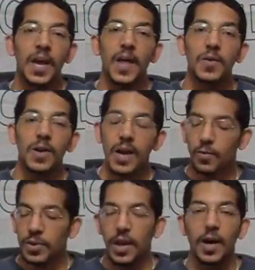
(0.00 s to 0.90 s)
And they're
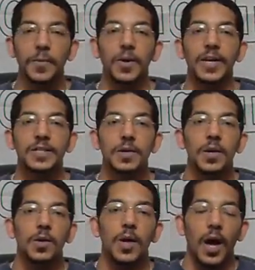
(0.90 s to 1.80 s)
not really upgrades,
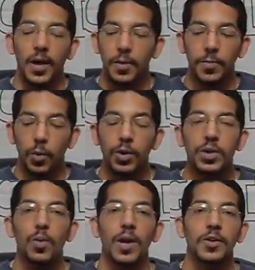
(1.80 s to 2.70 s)
but
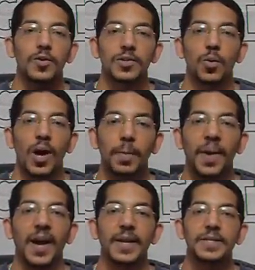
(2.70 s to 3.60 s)
what you want to do is you want to
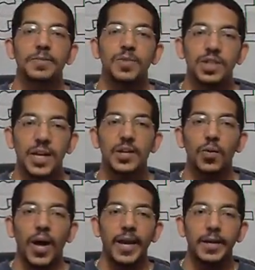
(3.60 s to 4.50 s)
buy some
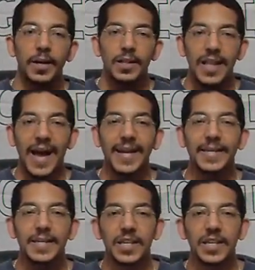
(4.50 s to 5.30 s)
genuine Align